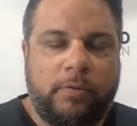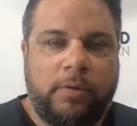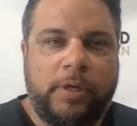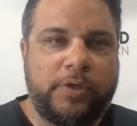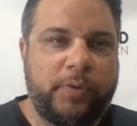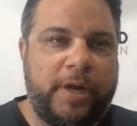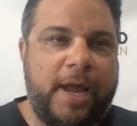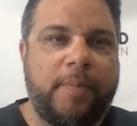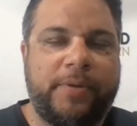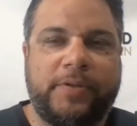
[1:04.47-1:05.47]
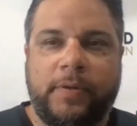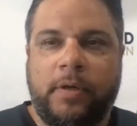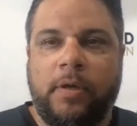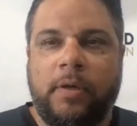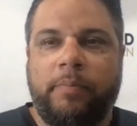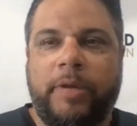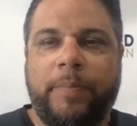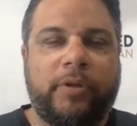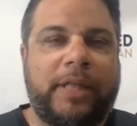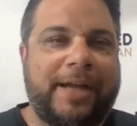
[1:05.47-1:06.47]
here's what happens.
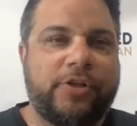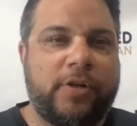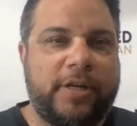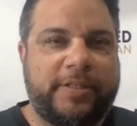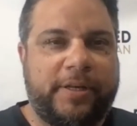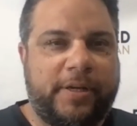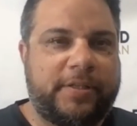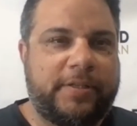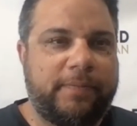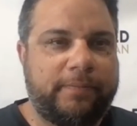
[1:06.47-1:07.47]
People lack trust in us.